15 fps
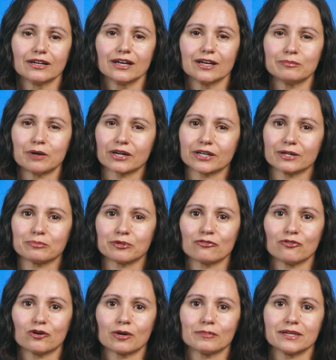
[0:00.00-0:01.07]
and market
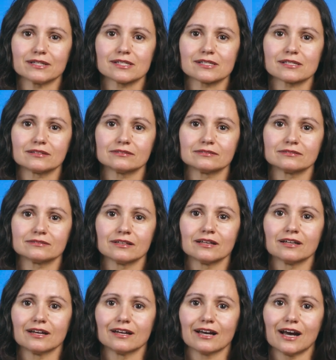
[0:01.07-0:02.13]
performance.
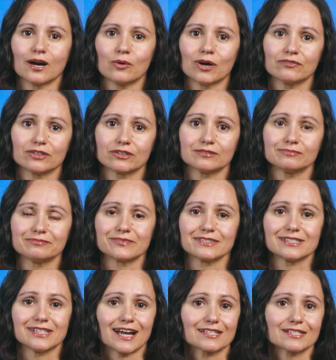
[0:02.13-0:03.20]
However,
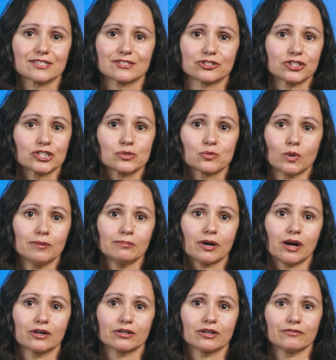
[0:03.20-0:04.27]
taxes are just one
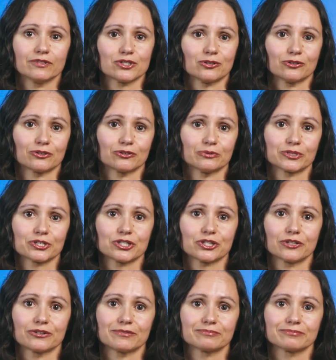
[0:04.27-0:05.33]
part of a total
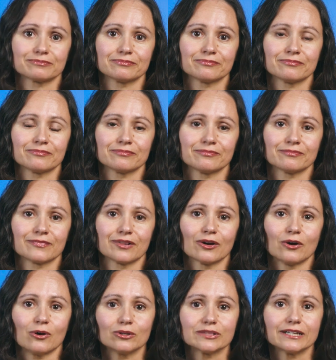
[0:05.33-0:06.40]
return.
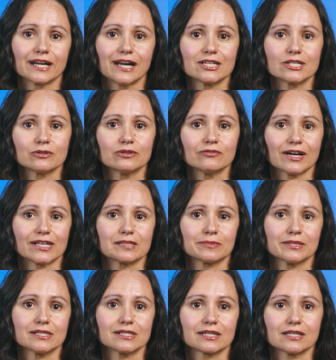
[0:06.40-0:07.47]
Holding on to
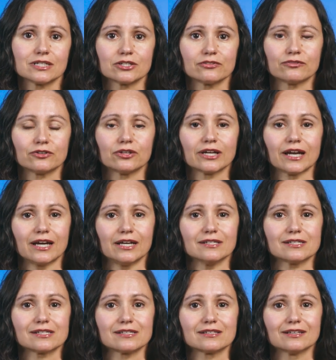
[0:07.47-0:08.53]
investments can defer
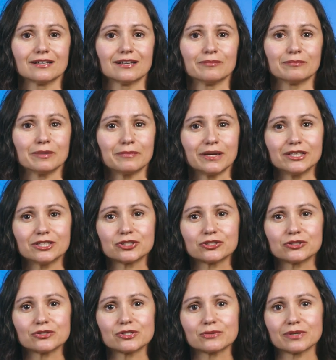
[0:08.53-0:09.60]
gains, but may
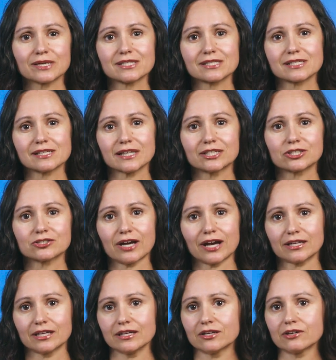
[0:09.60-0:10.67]
introduce risks like
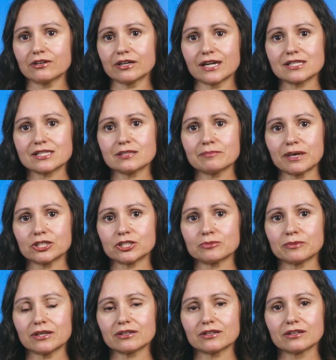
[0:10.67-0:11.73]
tracking error against a
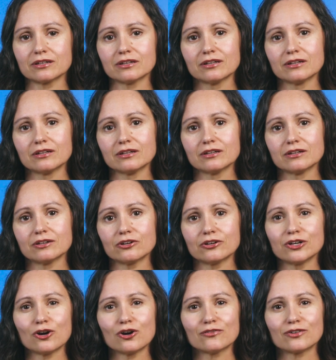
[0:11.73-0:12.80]
benchmark or
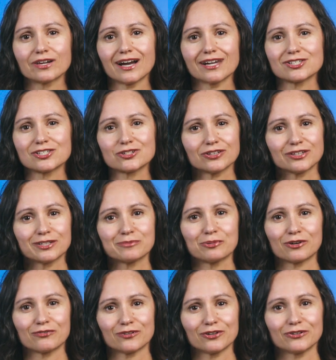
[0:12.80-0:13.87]
an over-concentrated
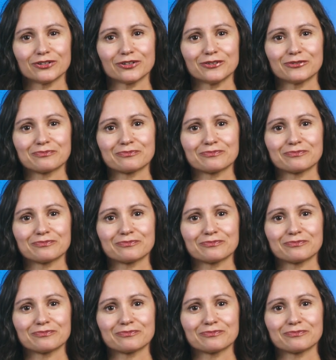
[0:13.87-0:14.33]
portfolio.